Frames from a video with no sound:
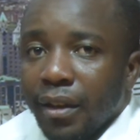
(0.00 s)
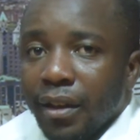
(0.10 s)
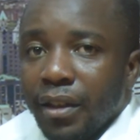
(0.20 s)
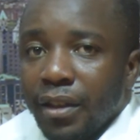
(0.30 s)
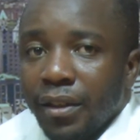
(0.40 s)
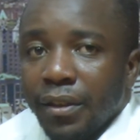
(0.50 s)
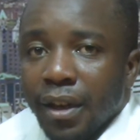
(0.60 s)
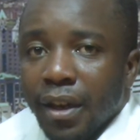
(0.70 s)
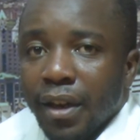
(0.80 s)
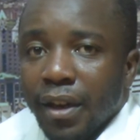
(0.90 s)
any
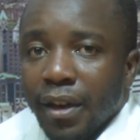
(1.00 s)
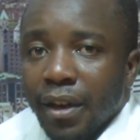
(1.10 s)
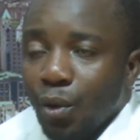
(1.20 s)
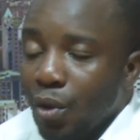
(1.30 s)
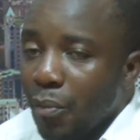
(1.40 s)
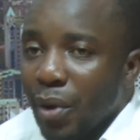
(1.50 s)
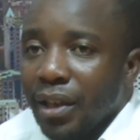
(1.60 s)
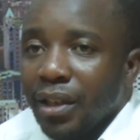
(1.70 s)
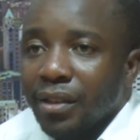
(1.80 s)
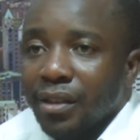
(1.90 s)

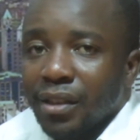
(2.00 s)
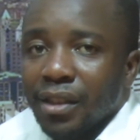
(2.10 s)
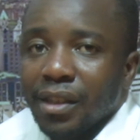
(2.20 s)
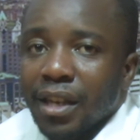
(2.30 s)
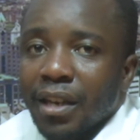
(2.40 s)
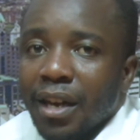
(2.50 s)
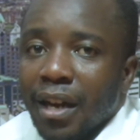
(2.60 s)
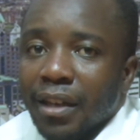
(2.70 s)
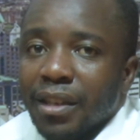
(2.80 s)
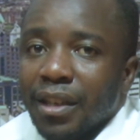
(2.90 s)
law-abiding citizen
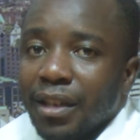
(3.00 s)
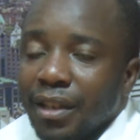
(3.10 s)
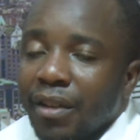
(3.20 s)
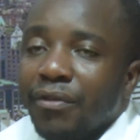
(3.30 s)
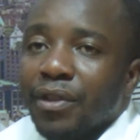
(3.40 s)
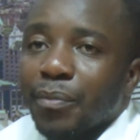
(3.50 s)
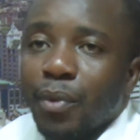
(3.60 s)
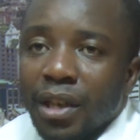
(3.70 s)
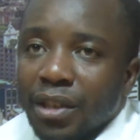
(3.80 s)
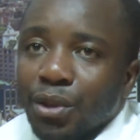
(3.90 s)
and every
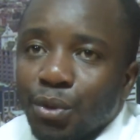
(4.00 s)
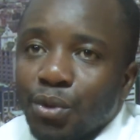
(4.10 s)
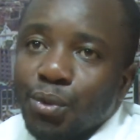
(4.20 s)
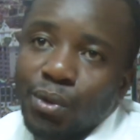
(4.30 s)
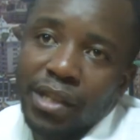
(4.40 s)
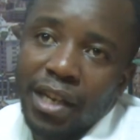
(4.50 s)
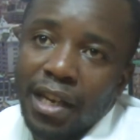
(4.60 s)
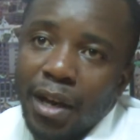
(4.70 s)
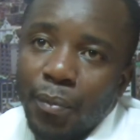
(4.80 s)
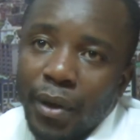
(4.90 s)
patriot to
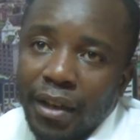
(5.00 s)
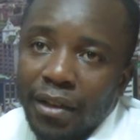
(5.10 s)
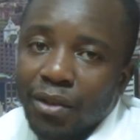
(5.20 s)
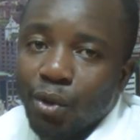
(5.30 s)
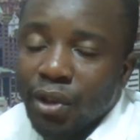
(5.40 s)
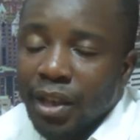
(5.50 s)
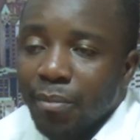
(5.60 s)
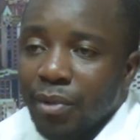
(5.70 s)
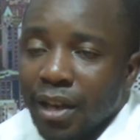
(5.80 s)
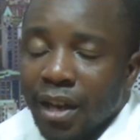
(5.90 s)
stand up and
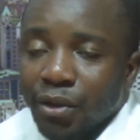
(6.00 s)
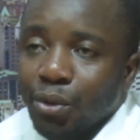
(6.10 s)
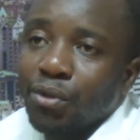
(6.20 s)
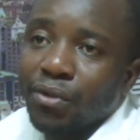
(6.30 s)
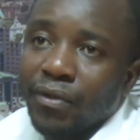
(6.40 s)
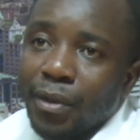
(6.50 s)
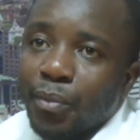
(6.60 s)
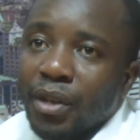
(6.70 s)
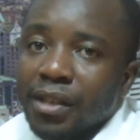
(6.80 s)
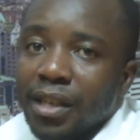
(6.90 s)
condemn the actions of the
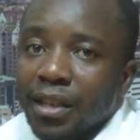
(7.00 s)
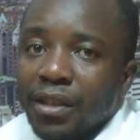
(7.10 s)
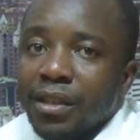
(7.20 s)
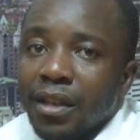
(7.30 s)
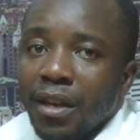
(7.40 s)
president